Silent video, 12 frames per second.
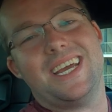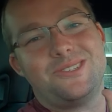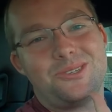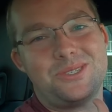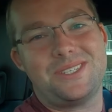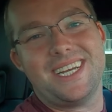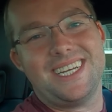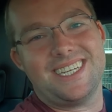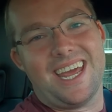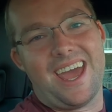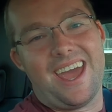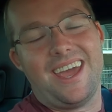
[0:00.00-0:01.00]

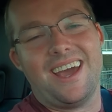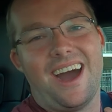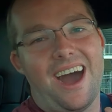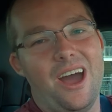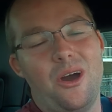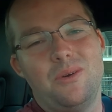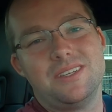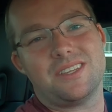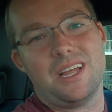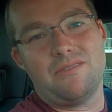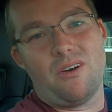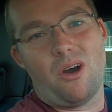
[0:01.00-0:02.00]
interesting day. I
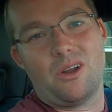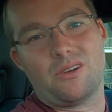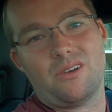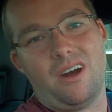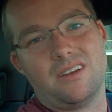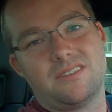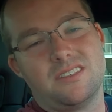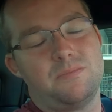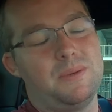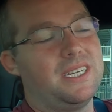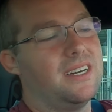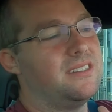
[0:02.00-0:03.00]
always love
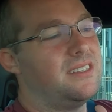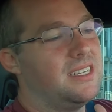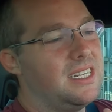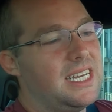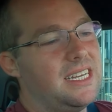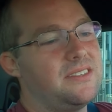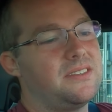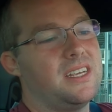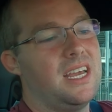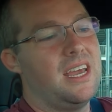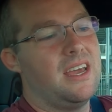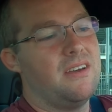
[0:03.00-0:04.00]
autocrosses because it
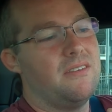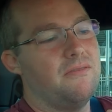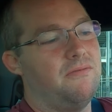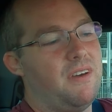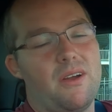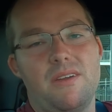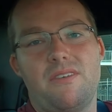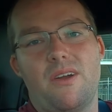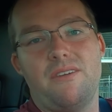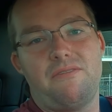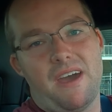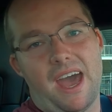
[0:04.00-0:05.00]
is
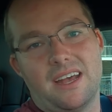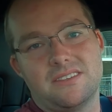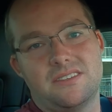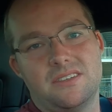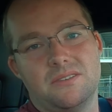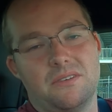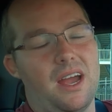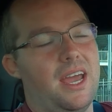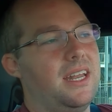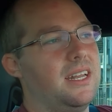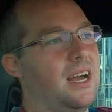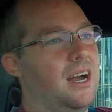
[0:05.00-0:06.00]
very fast,
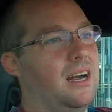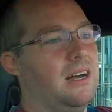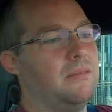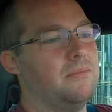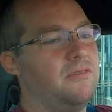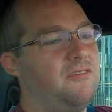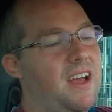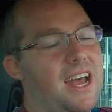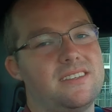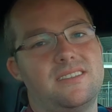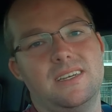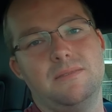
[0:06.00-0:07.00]
right?
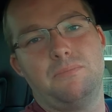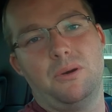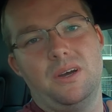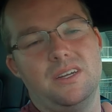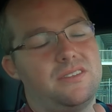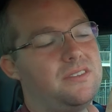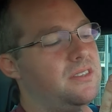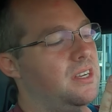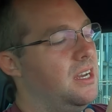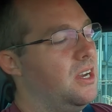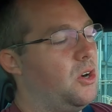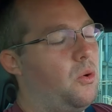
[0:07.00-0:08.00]
Fast inputs,
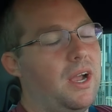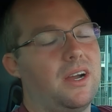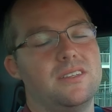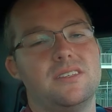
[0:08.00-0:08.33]
quick